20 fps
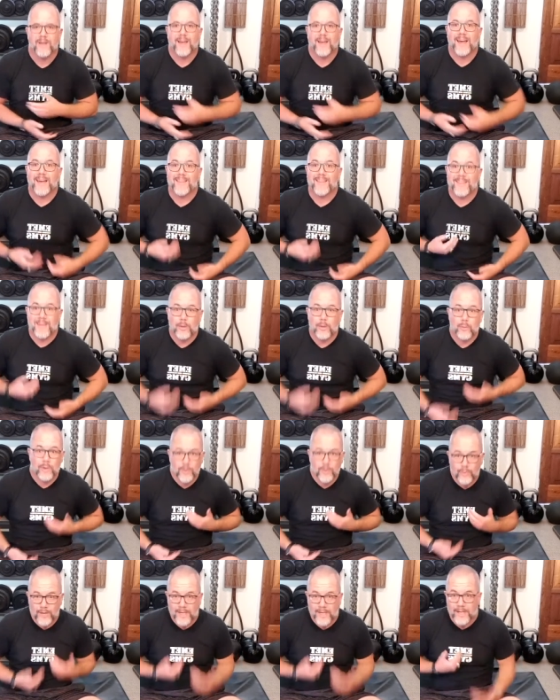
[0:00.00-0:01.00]
and then we
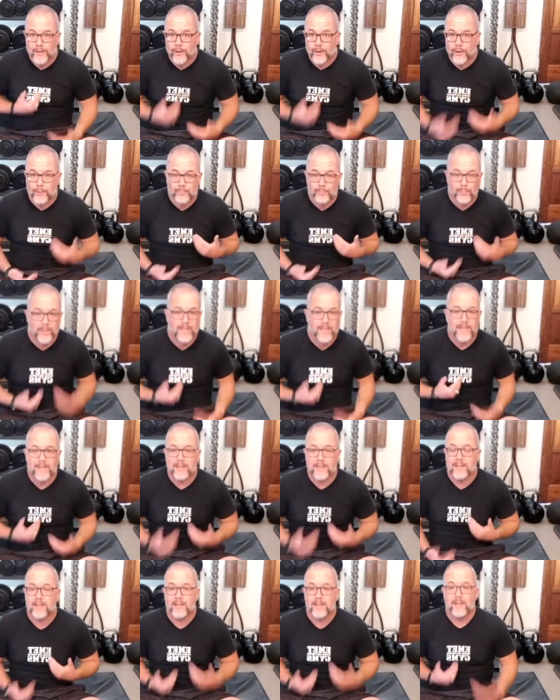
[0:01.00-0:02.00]
really got to bring
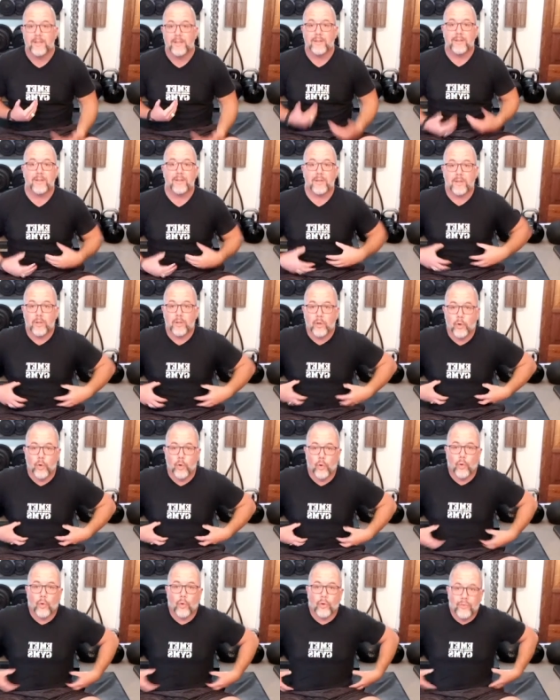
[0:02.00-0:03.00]
in the
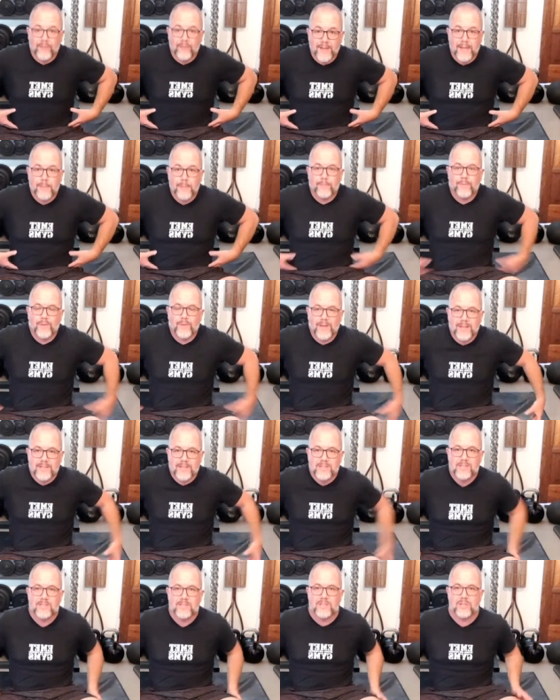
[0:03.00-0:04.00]
core, the hip
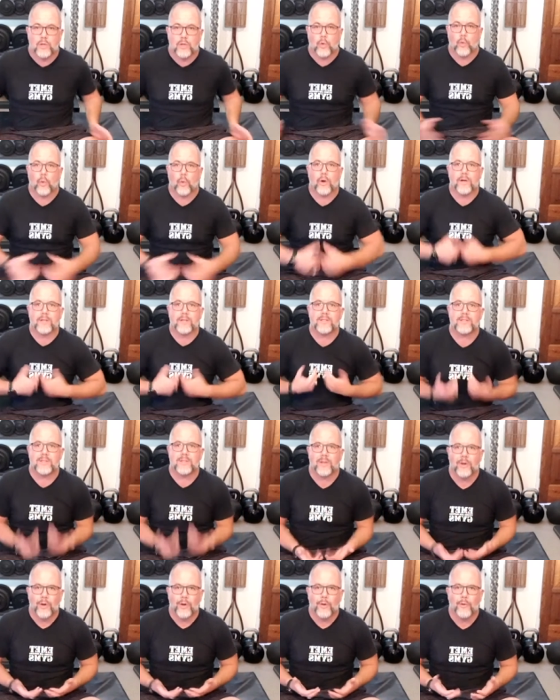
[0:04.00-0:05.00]
flexors, the quads,
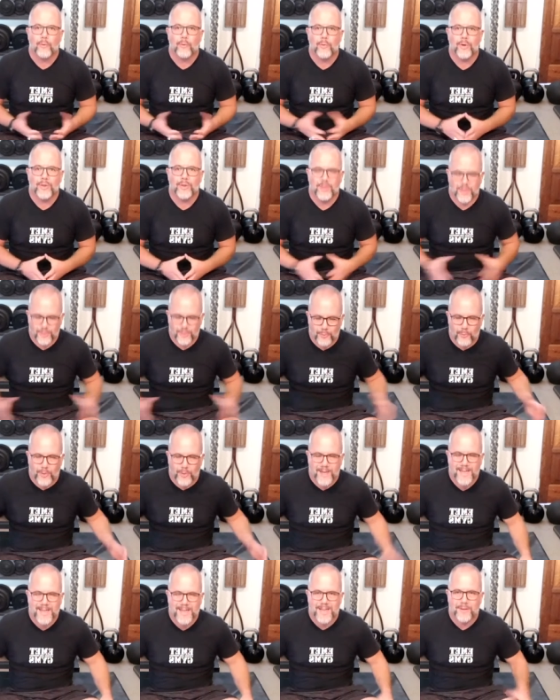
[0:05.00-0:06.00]
with
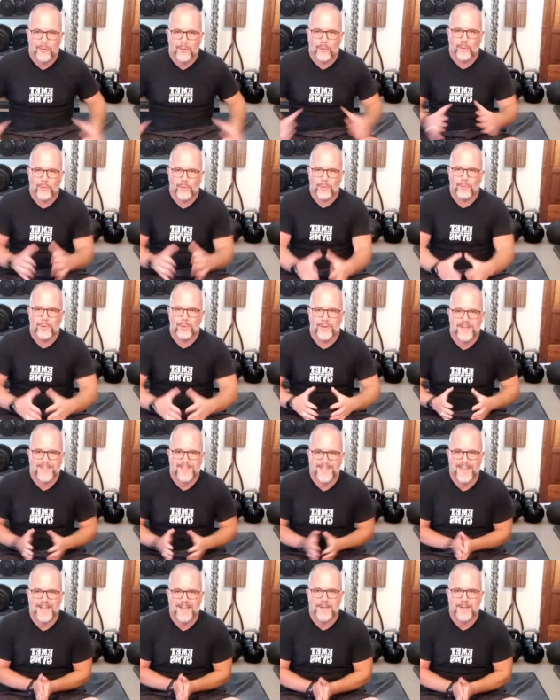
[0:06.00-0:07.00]
getting all the work
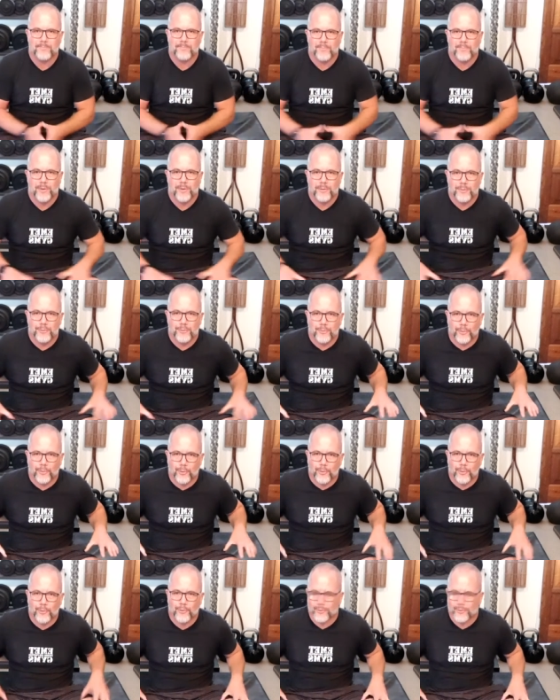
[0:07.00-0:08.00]
done
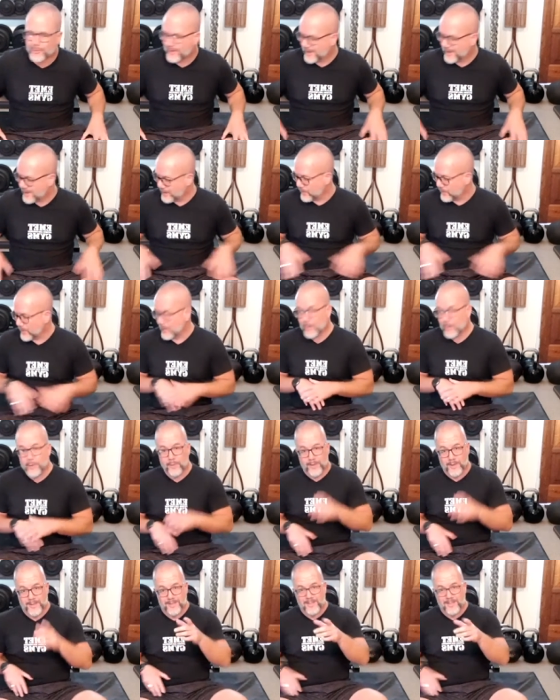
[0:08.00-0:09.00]
for what we
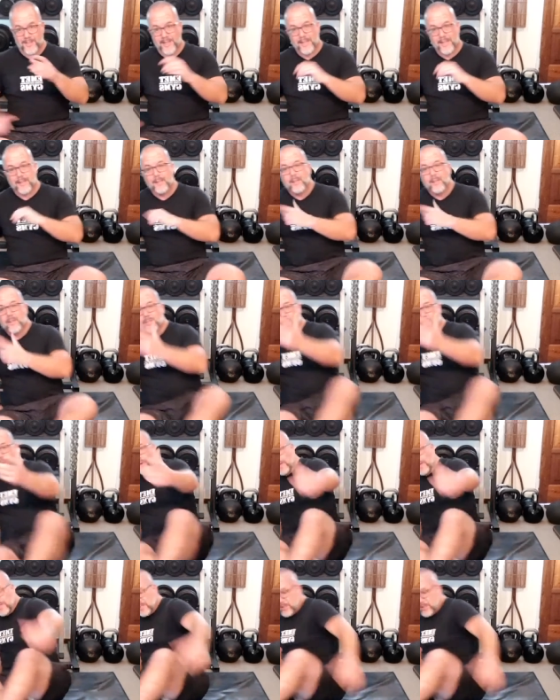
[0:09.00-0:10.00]
want today. So
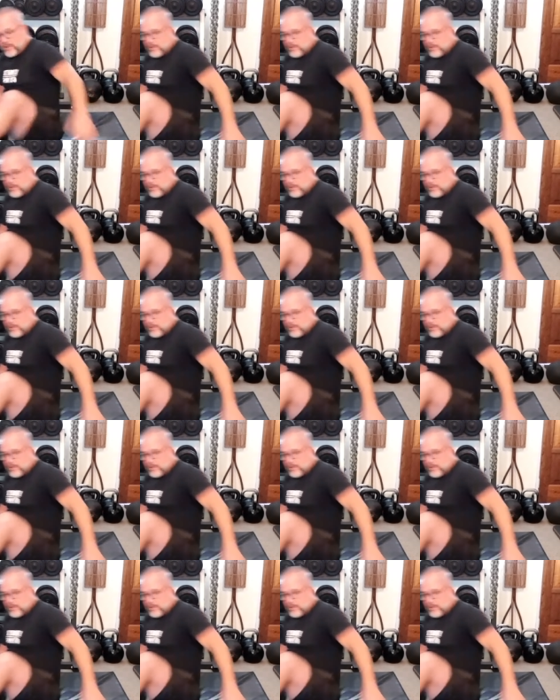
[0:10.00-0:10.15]
what it's going to